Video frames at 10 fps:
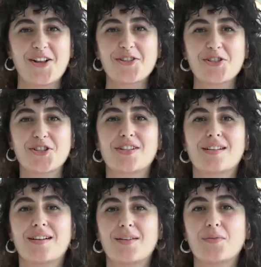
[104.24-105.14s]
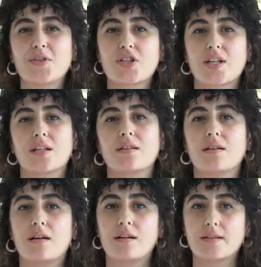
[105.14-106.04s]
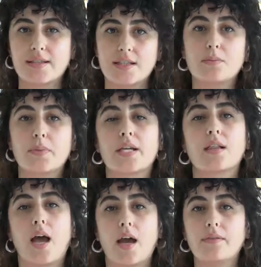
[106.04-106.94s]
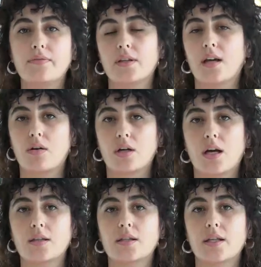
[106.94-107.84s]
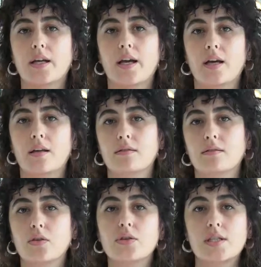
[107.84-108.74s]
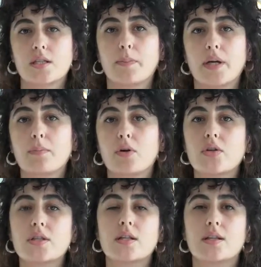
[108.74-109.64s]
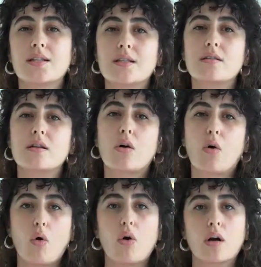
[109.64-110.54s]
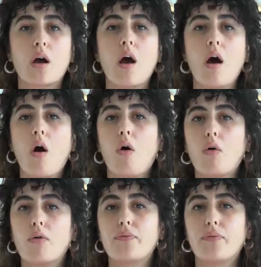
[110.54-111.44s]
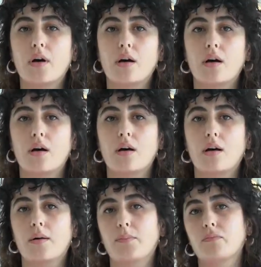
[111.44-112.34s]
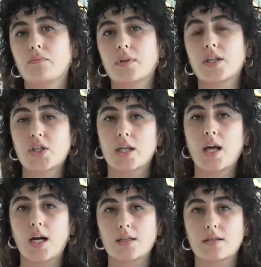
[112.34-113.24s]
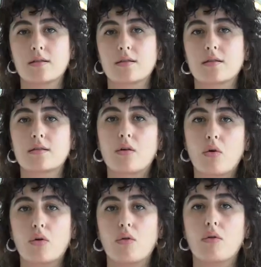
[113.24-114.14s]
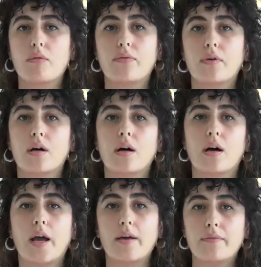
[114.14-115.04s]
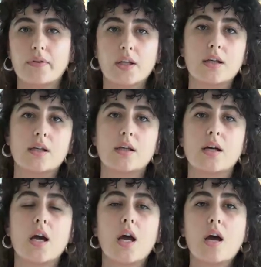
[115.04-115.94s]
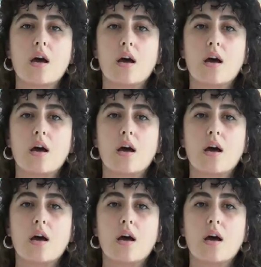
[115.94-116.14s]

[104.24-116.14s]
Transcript: culture which can still be alive in our country and not disappear, because this is the core of nationality, this is the core of every